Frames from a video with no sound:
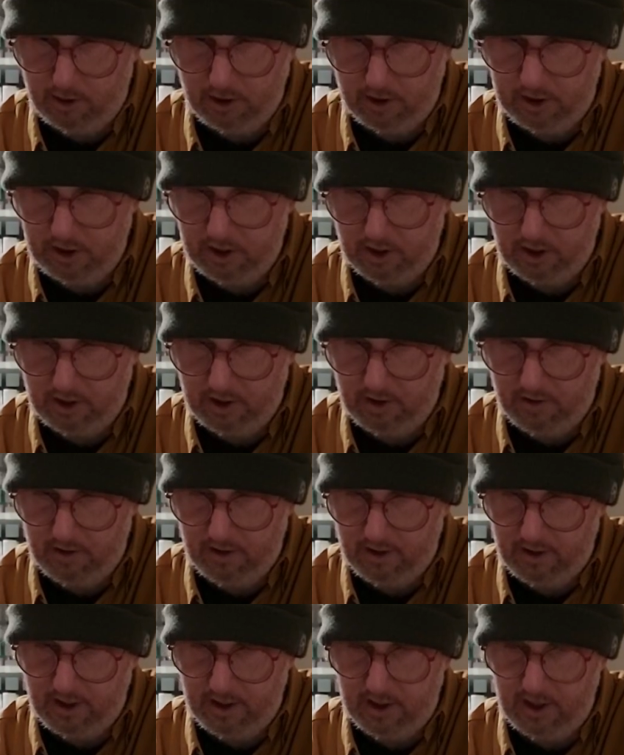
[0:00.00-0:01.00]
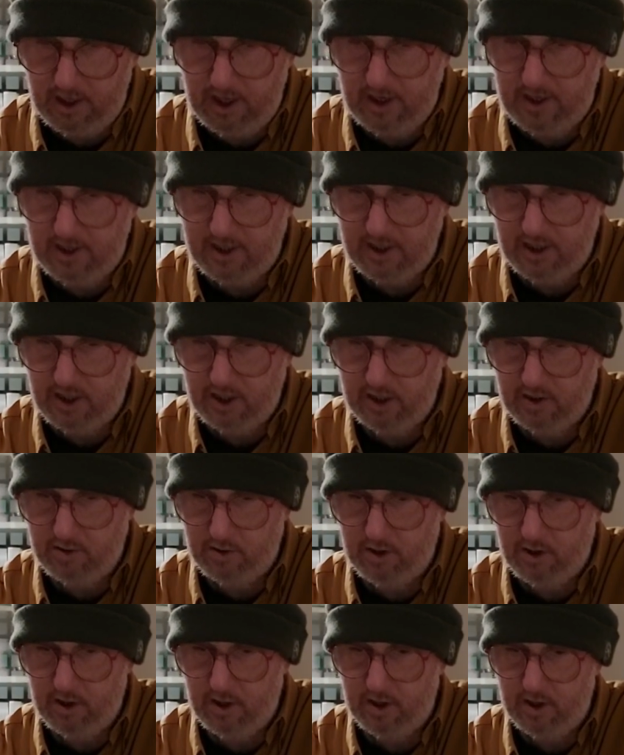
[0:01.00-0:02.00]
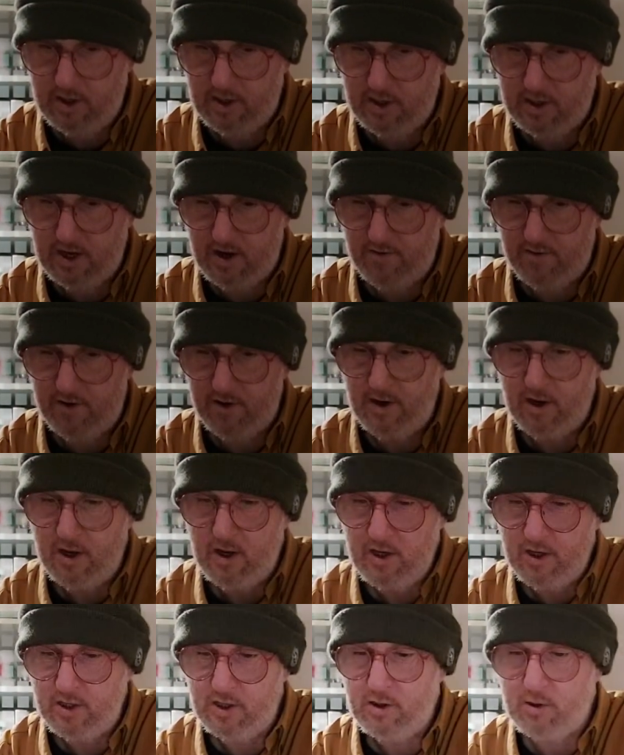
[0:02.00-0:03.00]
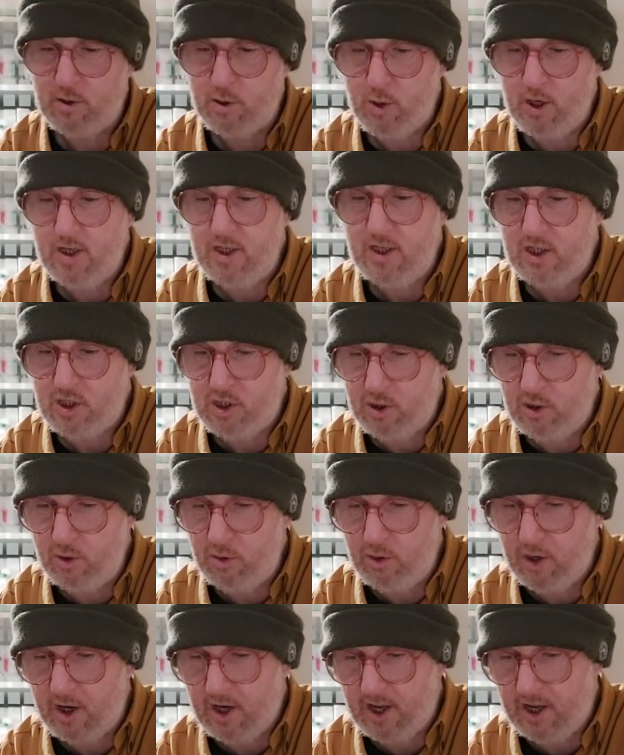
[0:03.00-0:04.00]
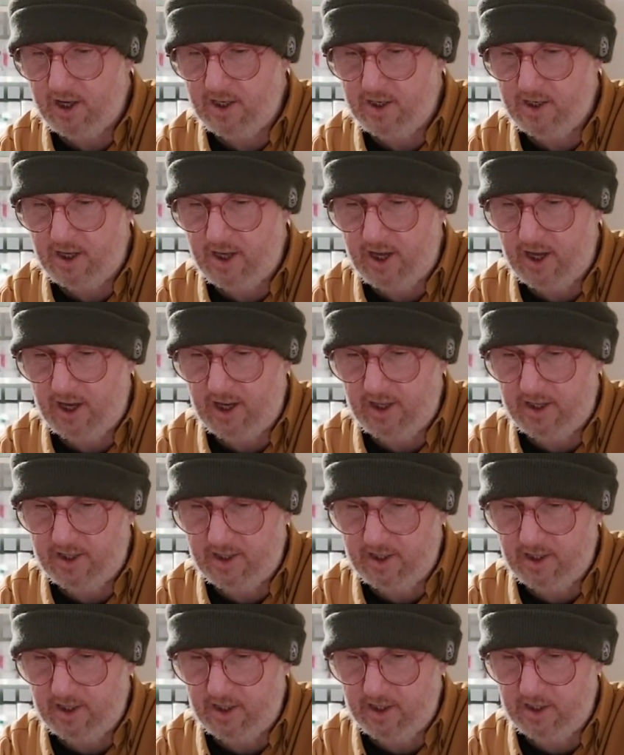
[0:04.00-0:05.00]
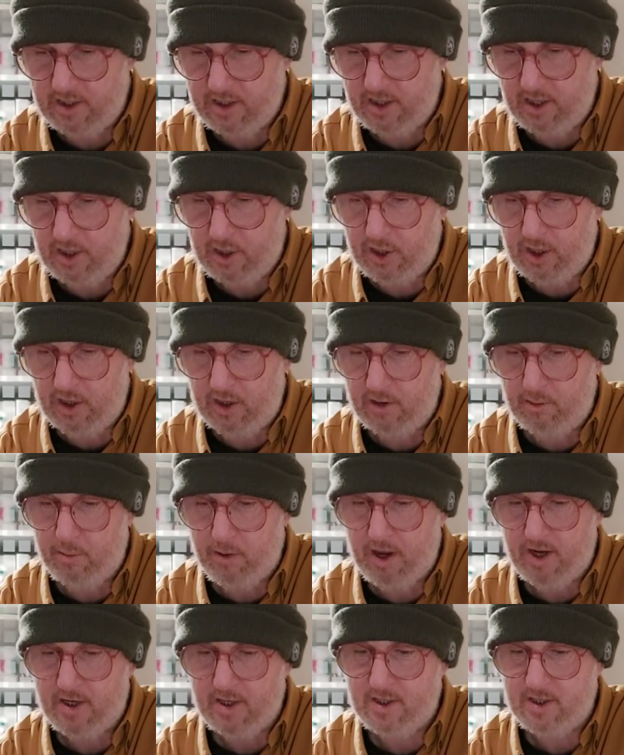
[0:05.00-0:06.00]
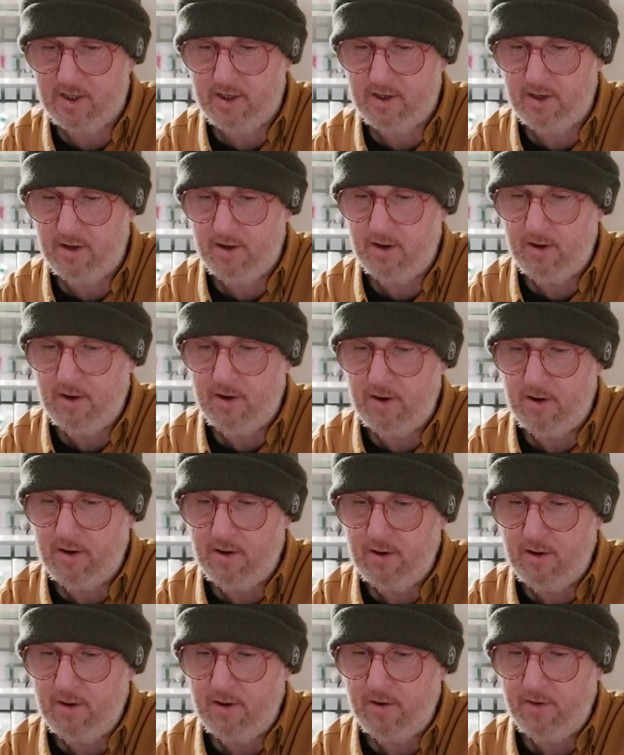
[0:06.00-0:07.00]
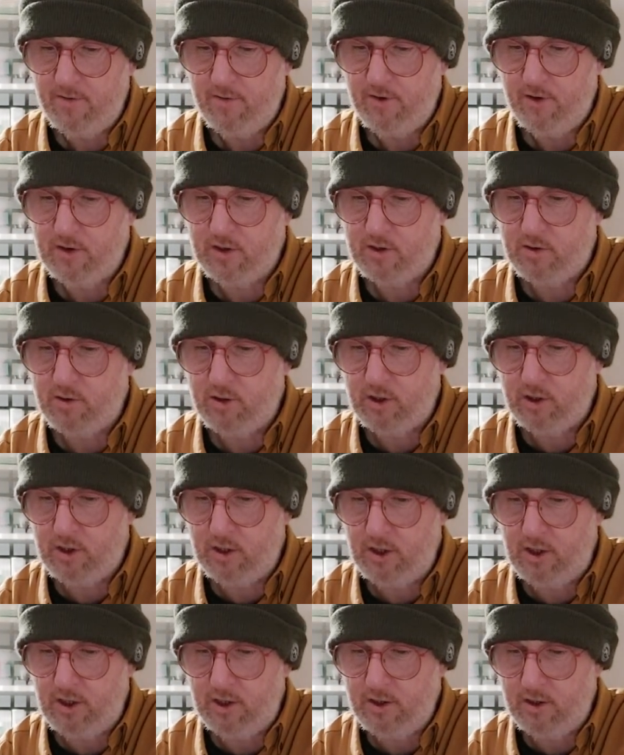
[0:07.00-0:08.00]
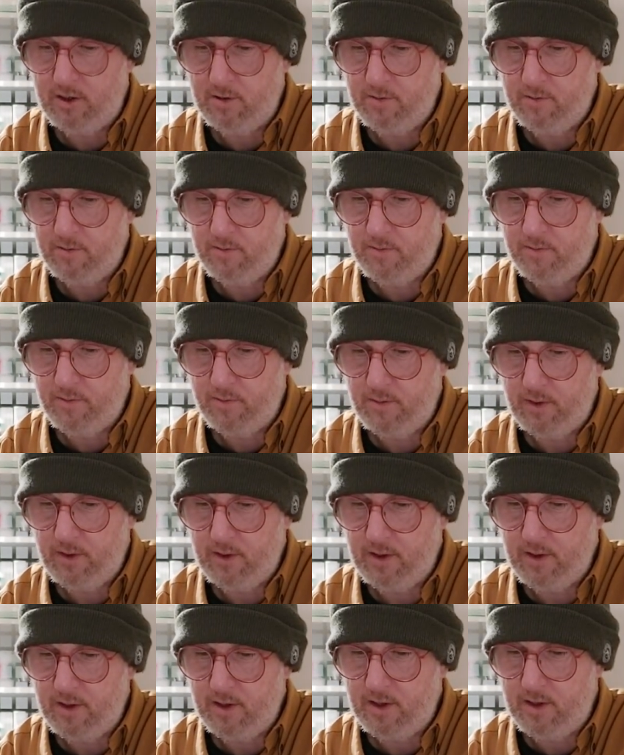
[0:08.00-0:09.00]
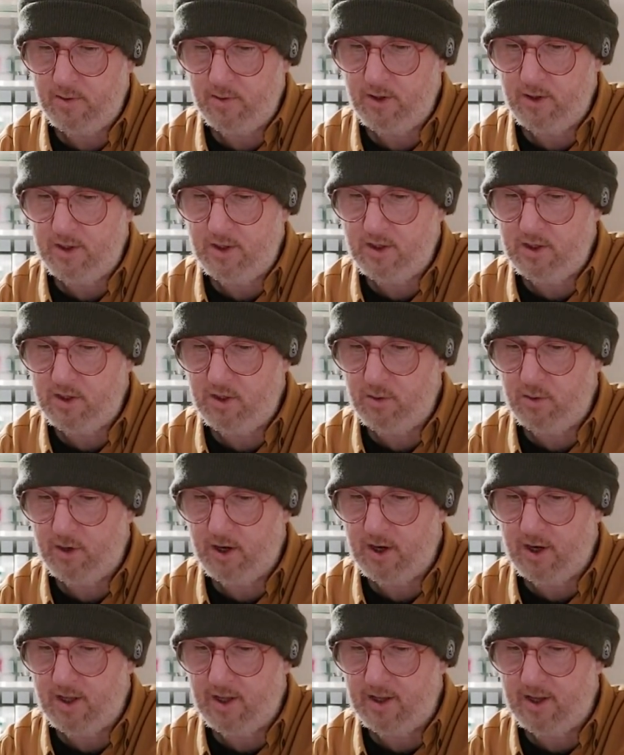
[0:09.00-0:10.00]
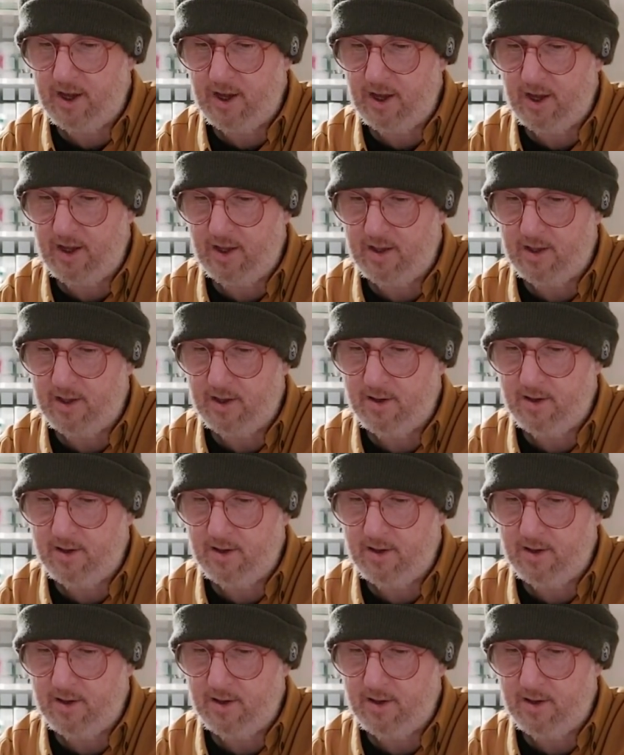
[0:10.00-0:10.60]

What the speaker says: I should have done the 8 inches rather than the 7. So 22 and 8 is, I think, the best for scrunchie. 22 and 8.